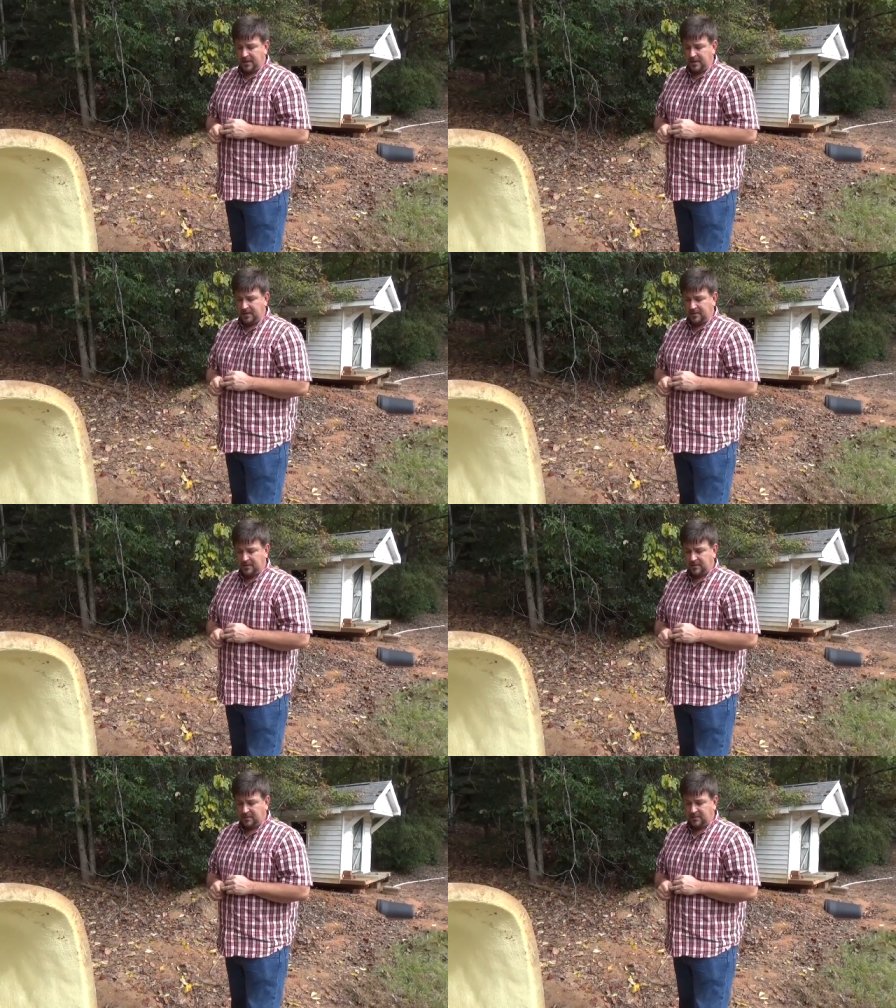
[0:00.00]
And it
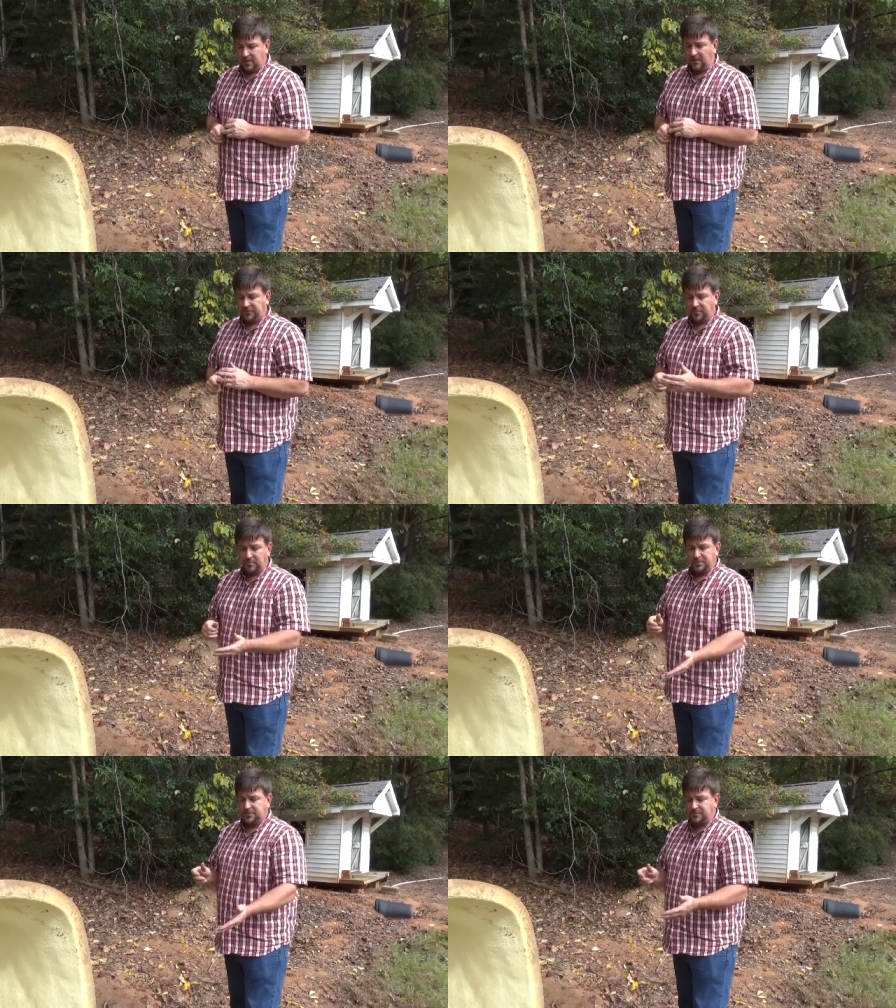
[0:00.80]
can uh, also
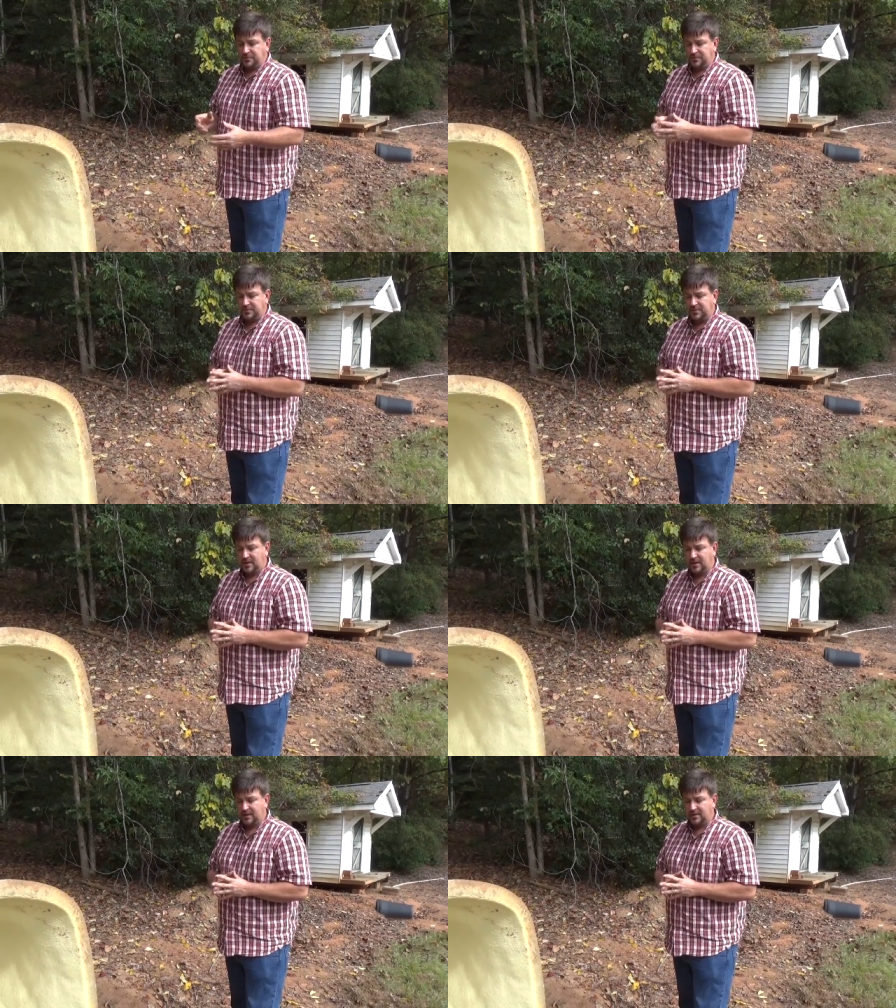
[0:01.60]
put you into a,
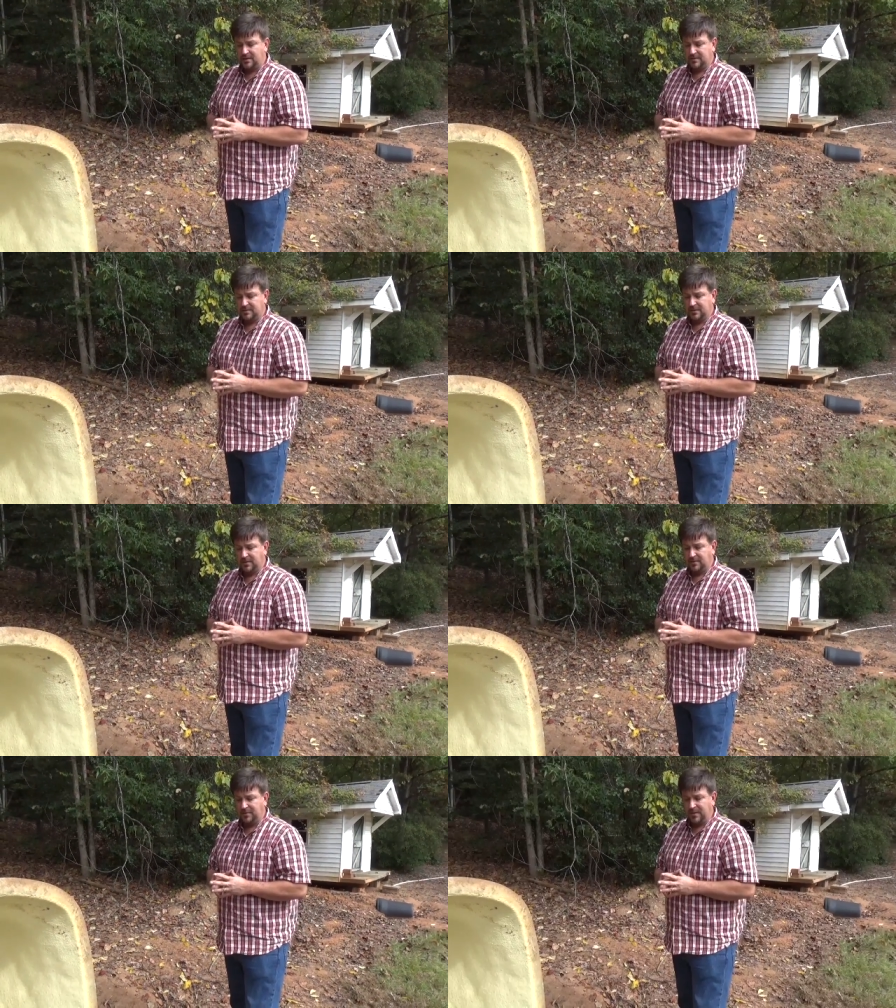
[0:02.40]
uh, you
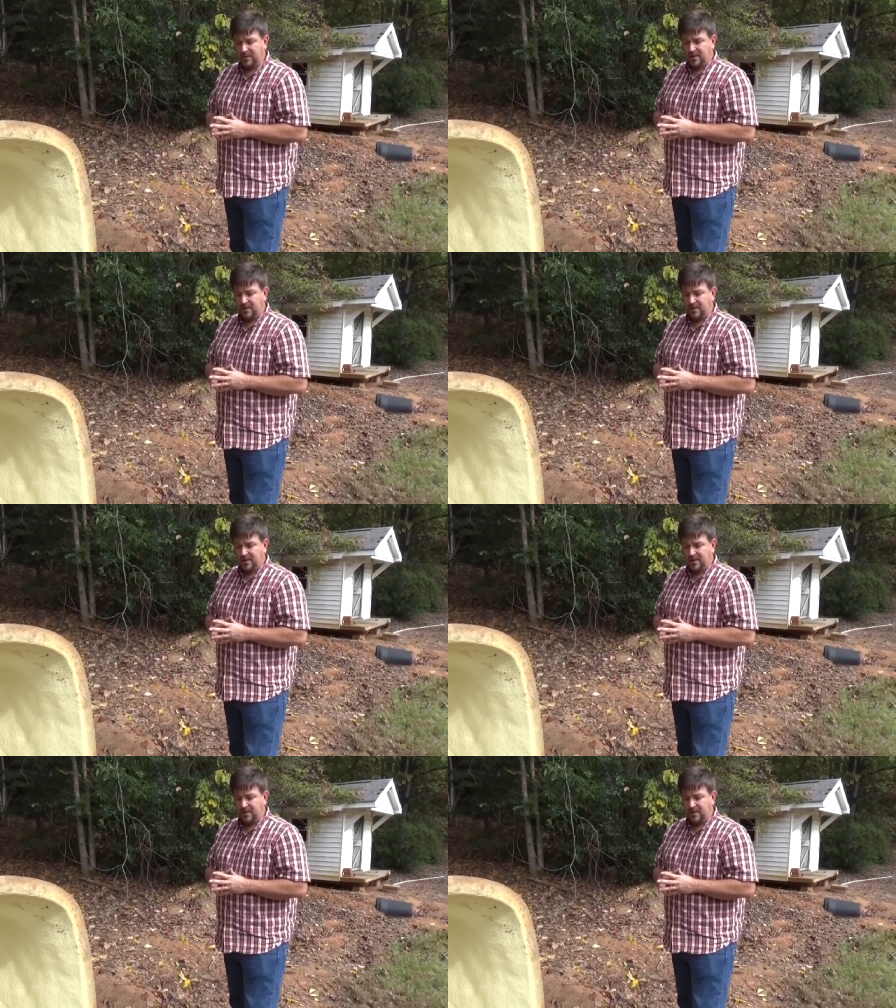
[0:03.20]
know,